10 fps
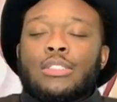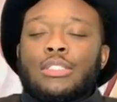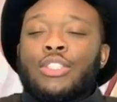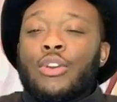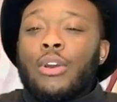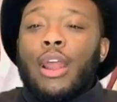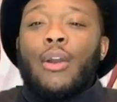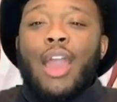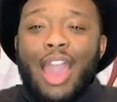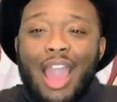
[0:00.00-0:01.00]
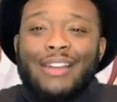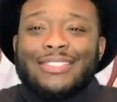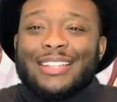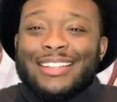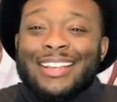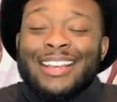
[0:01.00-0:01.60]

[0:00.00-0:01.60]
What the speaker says: you don't have to,